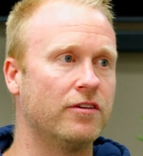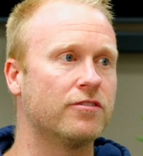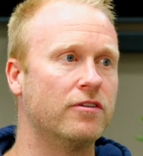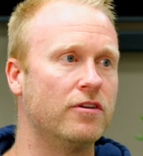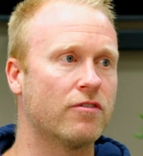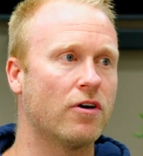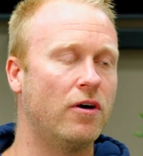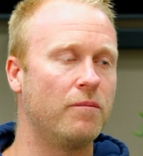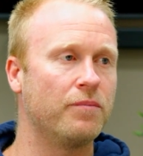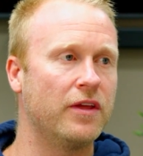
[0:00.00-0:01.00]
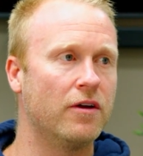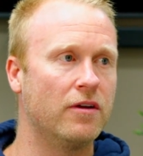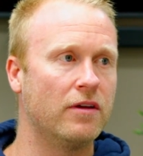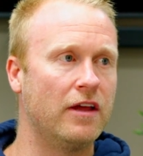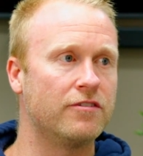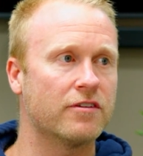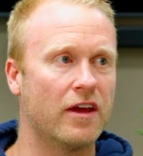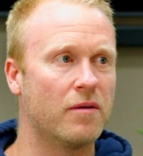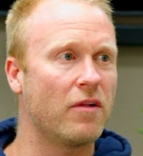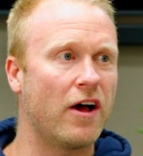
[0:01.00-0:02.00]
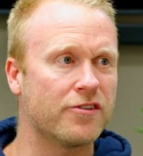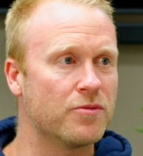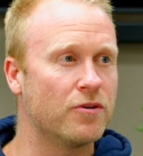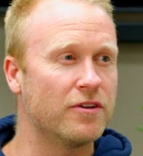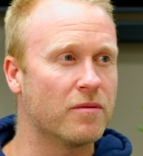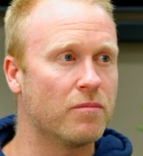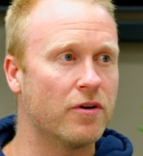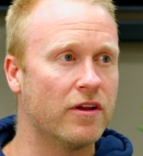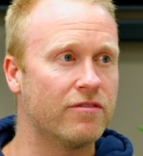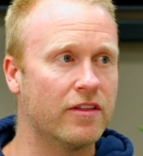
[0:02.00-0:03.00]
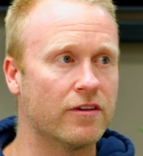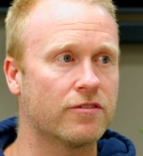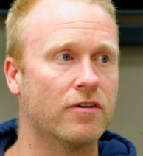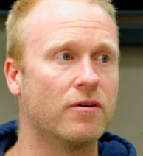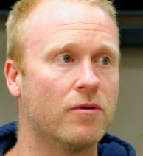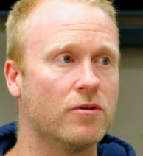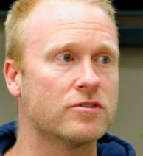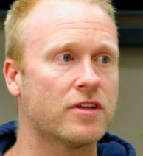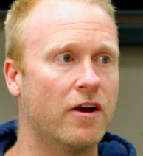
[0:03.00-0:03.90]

So you've got, insulated plasterboard you can put in for the external walls to